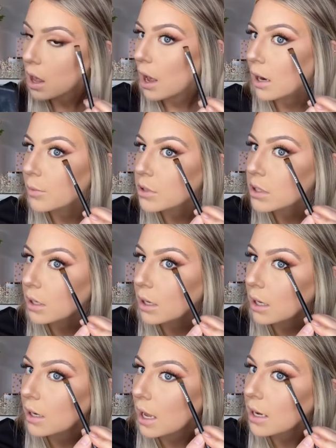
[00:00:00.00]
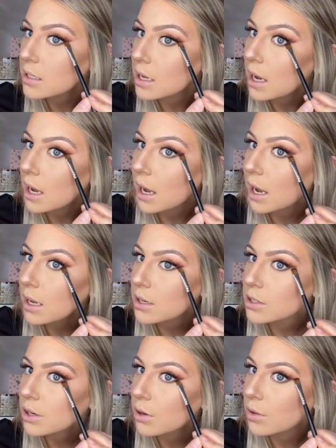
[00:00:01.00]
And I'm just going to connect it here
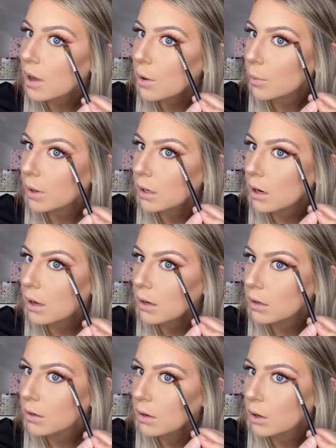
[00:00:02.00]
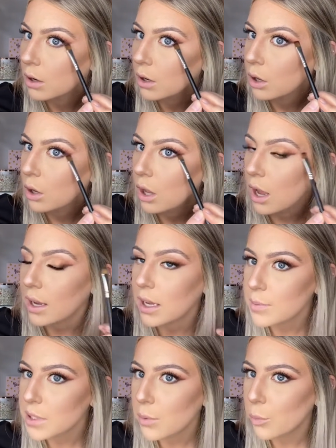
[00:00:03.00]
to that wing line. I
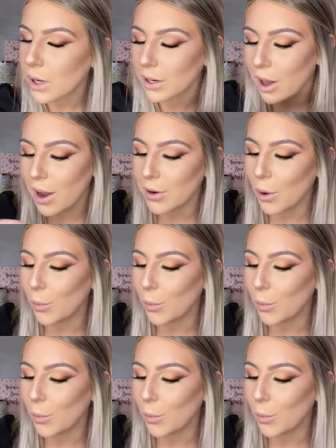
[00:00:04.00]
keep saying wing liner,